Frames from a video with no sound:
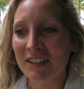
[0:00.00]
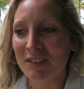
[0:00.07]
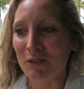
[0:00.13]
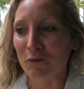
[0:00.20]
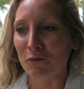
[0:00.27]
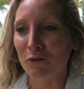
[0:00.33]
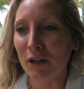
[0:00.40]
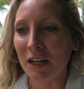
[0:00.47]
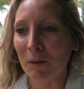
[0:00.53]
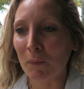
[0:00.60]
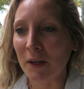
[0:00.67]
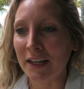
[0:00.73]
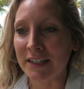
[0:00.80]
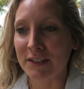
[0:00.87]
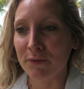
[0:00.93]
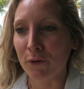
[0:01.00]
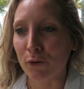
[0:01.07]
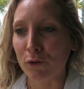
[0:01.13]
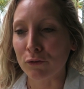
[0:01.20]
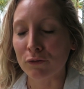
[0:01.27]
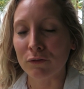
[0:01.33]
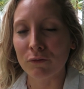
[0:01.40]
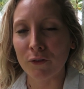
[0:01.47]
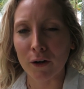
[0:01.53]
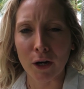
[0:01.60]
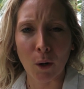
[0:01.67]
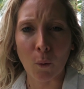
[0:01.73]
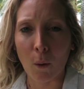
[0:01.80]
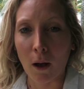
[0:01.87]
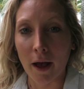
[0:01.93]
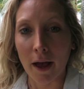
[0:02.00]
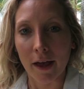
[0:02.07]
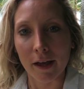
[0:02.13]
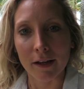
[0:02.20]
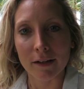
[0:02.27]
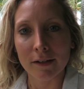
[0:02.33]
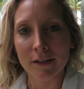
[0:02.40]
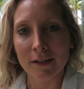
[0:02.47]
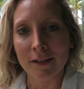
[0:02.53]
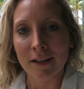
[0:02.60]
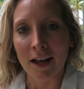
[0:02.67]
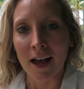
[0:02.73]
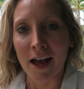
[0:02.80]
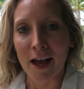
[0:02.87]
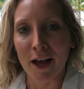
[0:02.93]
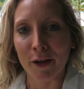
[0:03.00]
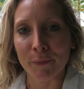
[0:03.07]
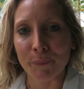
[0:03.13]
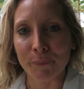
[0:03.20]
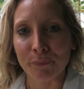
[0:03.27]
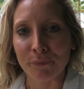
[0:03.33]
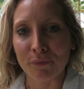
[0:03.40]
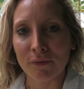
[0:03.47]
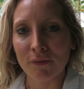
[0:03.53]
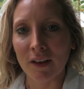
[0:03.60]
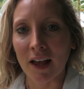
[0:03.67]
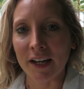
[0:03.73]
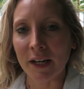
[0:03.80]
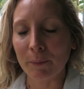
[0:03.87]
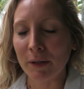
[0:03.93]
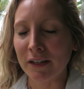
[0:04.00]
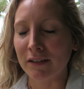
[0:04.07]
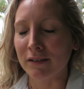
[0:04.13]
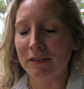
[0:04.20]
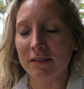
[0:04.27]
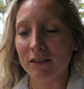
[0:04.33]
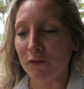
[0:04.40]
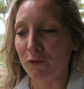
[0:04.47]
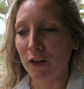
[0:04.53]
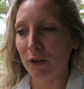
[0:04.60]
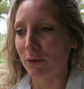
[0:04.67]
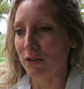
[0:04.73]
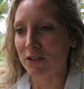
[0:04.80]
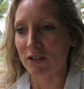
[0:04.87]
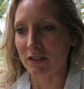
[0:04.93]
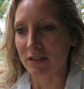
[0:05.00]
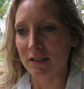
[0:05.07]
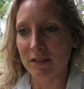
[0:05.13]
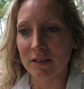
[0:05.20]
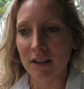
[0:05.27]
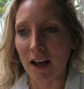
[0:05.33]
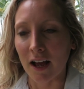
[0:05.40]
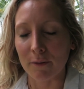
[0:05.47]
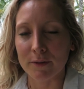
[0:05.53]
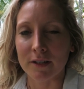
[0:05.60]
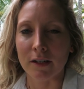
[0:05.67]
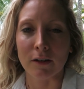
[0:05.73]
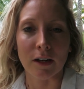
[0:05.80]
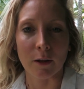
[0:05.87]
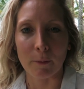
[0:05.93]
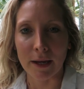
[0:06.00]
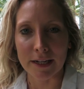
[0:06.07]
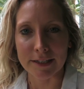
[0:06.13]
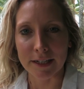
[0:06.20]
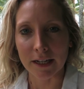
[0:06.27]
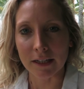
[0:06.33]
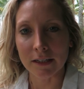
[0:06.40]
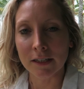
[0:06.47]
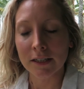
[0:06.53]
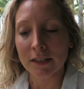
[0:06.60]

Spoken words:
sort of really peaceful, very quiet. And I mean, the view is just absolutely amazing.